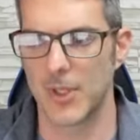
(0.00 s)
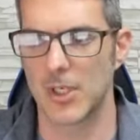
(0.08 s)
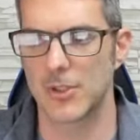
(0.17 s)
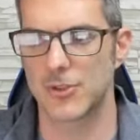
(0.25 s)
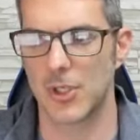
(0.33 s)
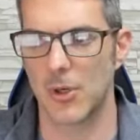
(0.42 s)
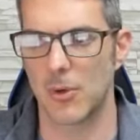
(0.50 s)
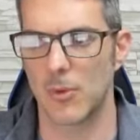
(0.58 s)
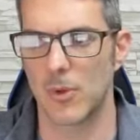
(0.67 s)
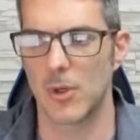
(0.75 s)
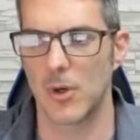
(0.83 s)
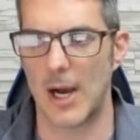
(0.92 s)
So
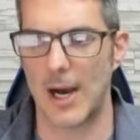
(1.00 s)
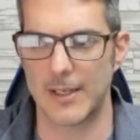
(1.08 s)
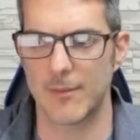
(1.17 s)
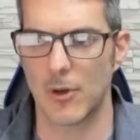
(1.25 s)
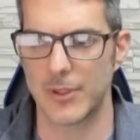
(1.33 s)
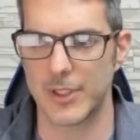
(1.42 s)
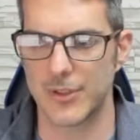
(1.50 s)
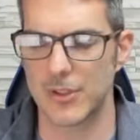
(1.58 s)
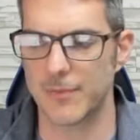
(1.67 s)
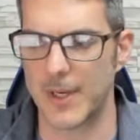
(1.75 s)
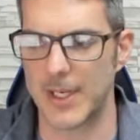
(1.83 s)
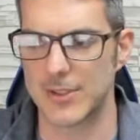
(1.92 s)
out of all these
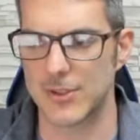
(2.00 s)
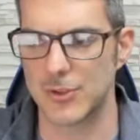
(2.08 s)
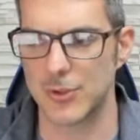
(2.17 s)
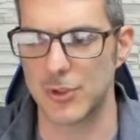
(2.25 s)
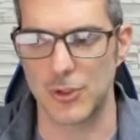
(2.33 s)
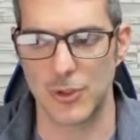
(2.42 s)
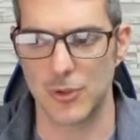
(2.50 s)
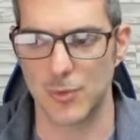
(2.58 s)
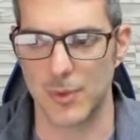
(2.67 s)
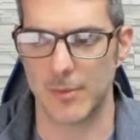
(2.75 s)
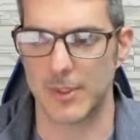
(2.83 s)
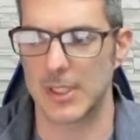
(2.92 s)
interfaces, you could choose
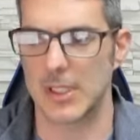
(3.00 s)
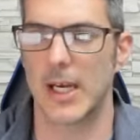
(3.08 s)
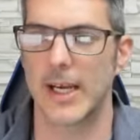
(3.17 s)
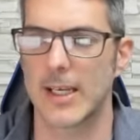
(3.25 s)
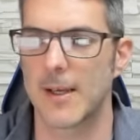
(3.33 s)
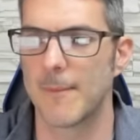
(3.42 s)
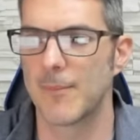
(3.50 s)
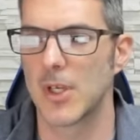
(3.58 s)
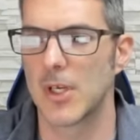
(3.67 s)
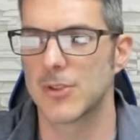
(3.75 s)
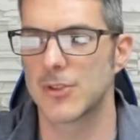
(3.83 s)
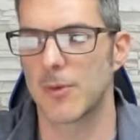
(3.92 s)
whatever you'd like.
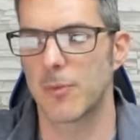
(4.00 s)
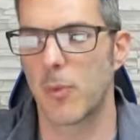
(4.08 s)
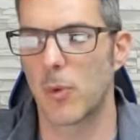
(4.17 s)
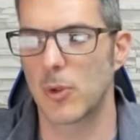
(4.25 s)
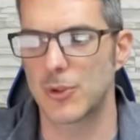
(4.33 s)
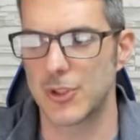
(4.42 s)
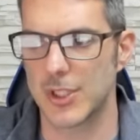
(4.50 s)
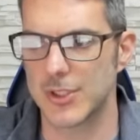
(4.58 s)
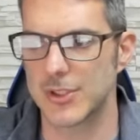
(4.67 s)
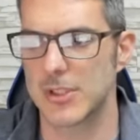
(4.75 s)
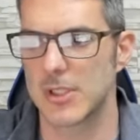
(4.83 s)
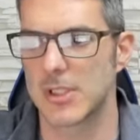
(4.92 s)
So for
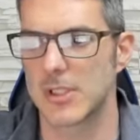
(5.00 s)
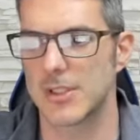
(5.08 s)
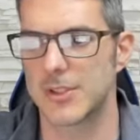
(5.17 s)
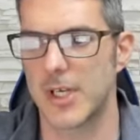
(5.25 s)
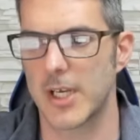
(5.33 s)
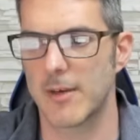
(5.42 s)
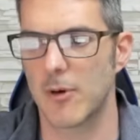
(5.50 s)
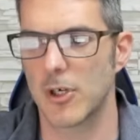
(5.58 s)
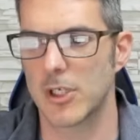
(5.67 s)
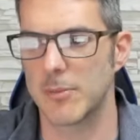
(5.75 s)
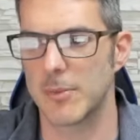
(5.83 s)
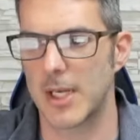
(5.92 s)
just the sake of
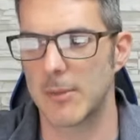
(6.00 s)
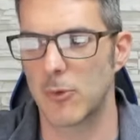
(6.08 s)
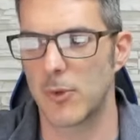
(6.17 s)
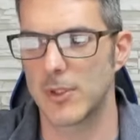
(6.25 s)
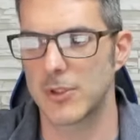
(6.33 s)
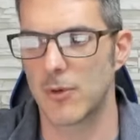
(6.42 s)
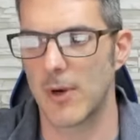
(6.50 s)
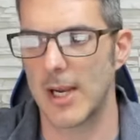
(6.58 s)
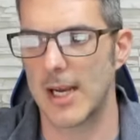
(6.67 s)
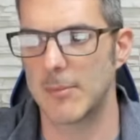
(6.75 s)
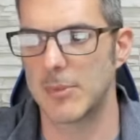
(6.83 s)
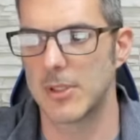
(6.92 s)
argument, I'm going to
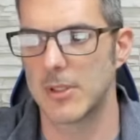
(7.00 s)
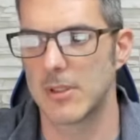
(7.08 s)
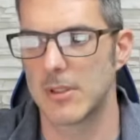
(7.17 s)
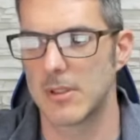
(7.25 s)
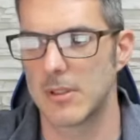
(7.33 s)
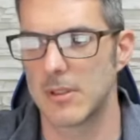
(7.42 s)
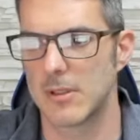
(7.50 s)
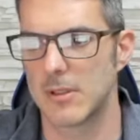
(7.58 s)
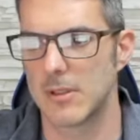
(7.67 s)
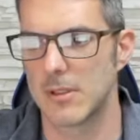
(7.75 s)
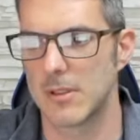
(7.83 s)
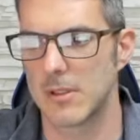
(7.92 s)
grab
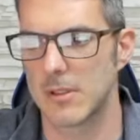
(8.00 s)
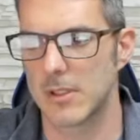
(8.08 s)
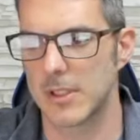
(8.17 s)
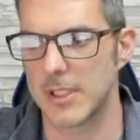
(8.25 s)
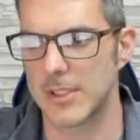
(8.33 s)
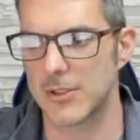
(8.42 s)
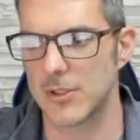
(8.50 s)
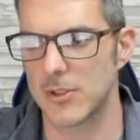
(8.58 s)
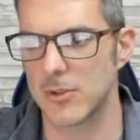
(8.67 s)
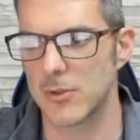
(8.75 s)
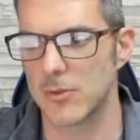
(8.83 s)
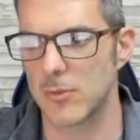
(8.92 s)
gig
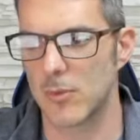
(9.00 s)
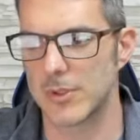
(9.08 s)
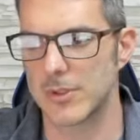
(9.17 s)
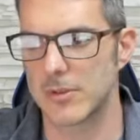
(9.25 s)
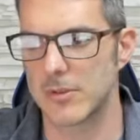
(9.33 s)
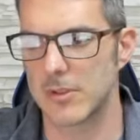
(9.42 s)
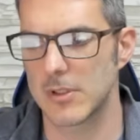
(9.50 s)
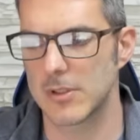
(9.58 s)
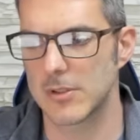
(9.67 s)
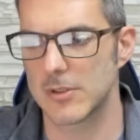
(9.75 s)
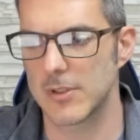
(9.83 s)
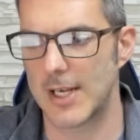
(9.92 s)

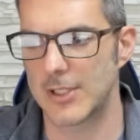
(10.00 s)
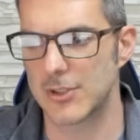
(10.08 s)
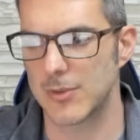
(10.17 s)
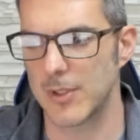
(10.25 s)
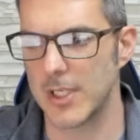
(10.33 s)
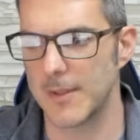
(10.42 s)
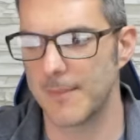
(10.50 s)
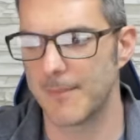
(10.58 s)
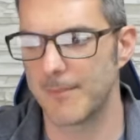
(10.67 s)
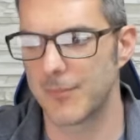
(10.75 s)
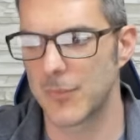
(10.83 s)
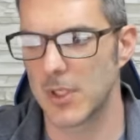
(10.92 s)
01/3,
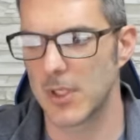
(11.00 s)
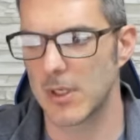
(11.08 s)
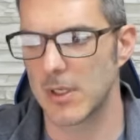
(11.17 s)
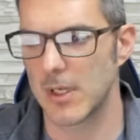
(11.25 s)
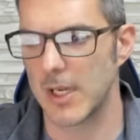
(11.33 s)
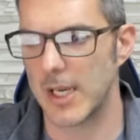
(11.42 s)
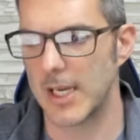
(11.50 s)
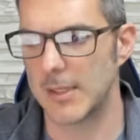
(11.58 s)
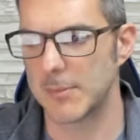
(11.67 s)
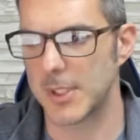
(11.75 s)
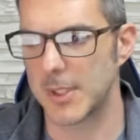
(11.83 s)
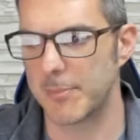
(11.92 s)
and I'm
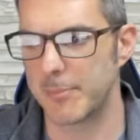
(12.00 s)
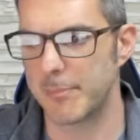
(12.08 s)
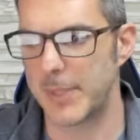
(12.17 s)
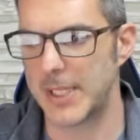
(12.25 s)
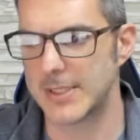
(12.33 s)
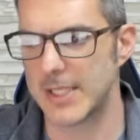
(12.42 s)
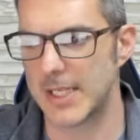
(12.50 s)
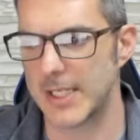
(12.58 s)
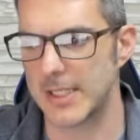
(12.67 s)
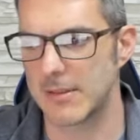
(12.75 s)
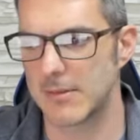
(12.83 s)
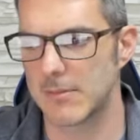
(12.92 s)
going to paste that in.